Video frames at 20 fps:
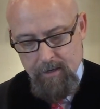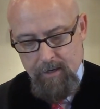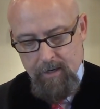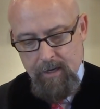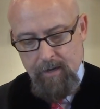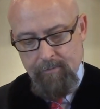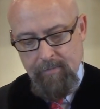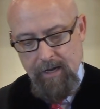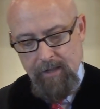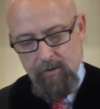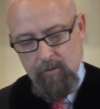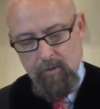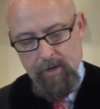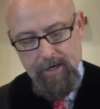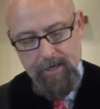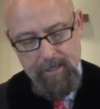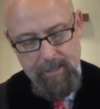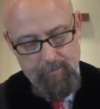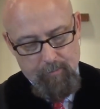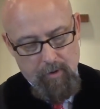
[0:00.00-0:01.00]
And by the
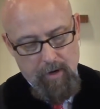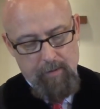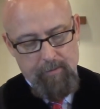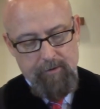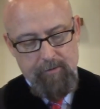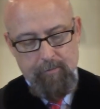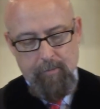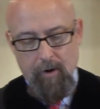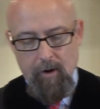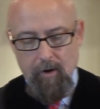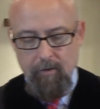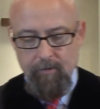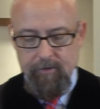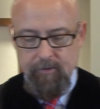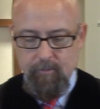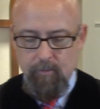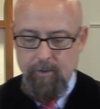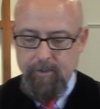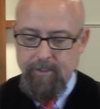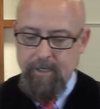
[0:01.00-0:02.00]
way, he promised Paul
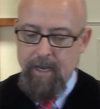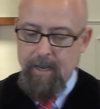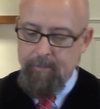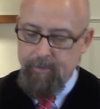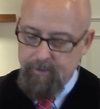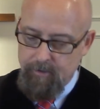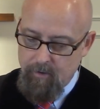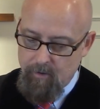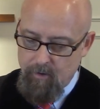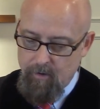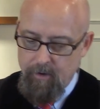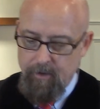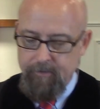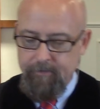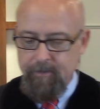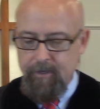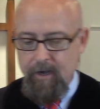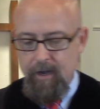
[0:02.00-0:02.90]
this one time in Corinth.